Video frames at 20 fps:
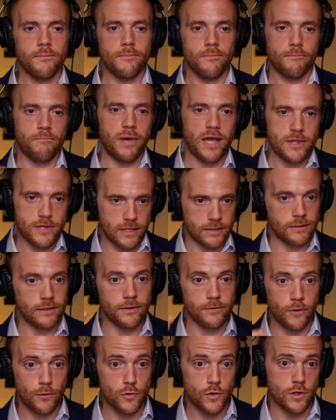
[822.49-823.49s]
basically
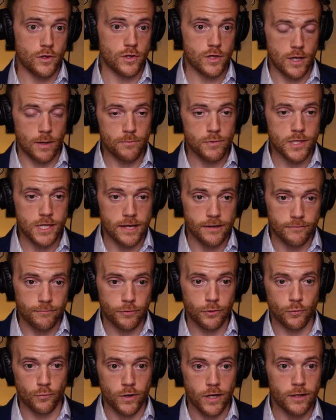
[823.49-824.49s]
there's a subset of
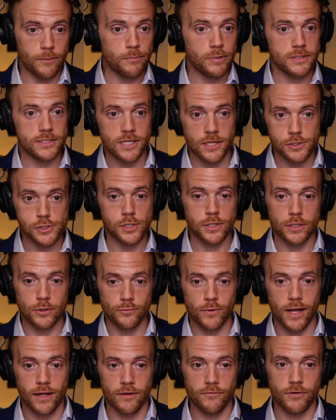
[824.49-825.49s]
3 potentially
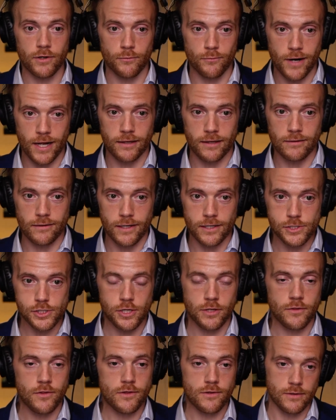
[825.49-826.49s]
relevant
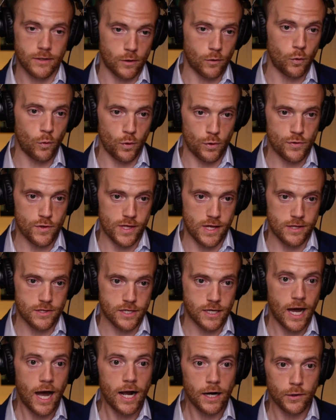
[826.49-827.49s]
regulations. The court says
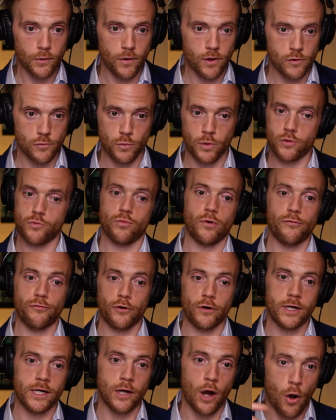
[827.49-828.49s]
Congress was
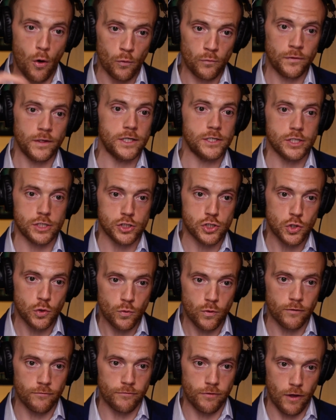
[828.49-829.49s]
referring only to 2
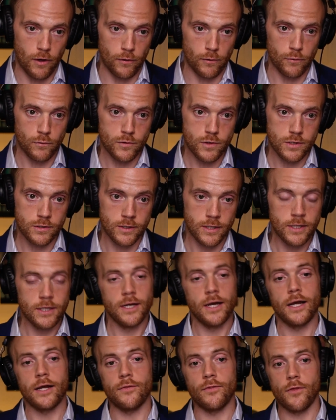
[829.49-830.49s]
of those,
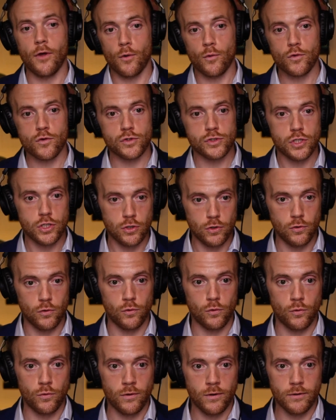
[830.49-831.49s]
and those
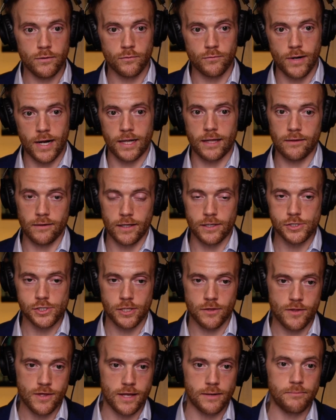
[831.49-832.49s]
2
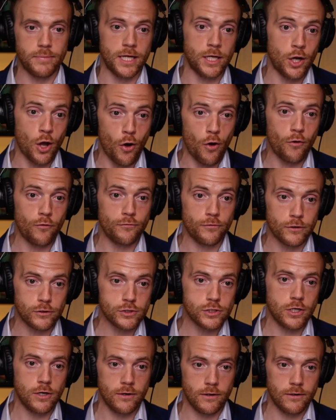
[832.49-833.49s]
regulations had been
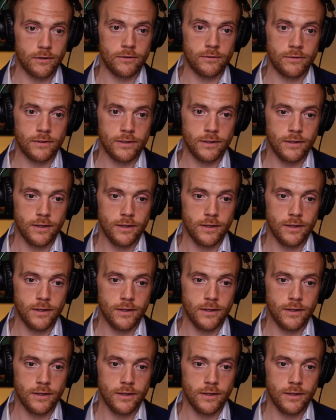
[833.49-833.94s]
overturned